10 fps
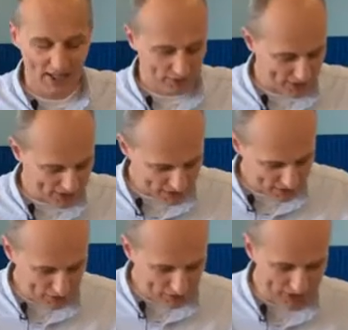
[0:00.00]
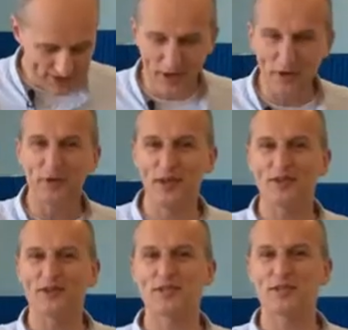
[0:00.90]
And we say, oh, there's a whole
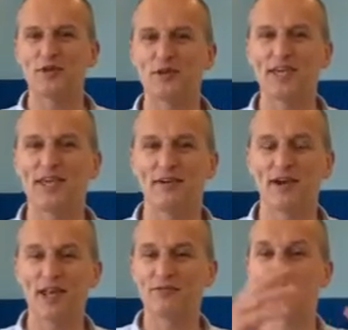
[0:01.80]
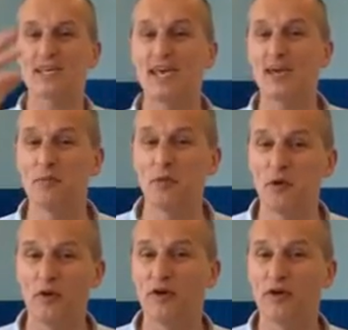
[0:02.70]
other story here. I'd love to hear
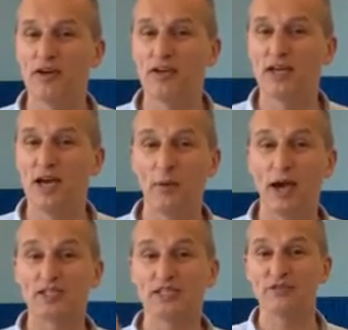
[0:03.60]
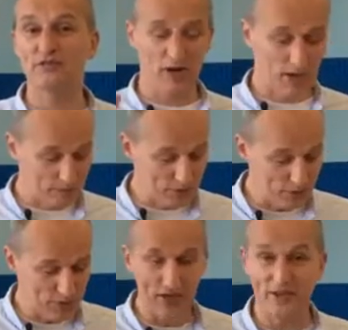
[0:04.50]
more about Shifra and
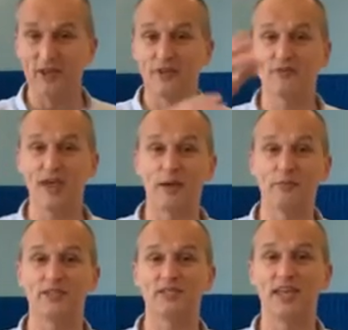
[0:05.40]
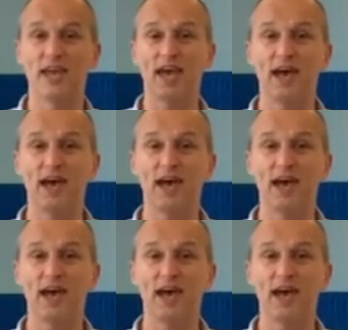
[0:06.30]
Pua and their families and their